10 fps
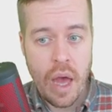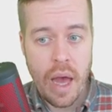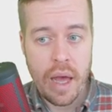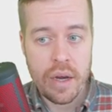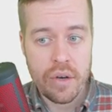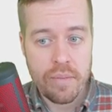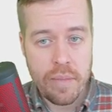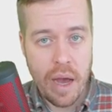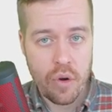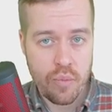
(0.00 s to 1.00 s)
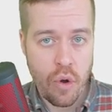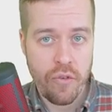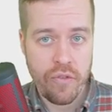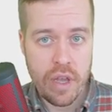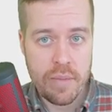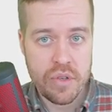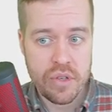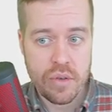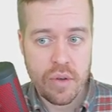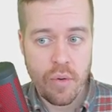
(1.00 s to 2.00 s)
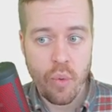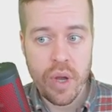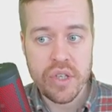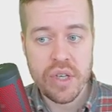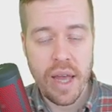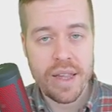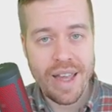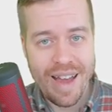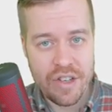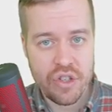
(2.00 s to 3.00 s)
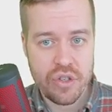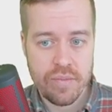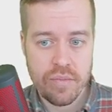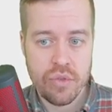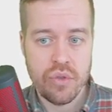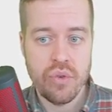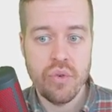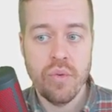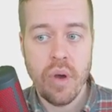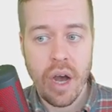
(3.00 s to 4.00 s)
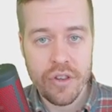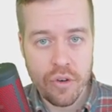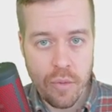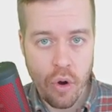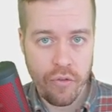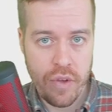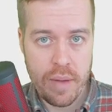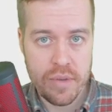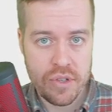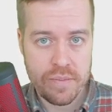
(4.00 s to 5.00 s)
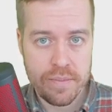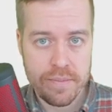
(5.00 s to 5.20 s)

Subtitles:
and bound morphemes, which attach to other morphemes.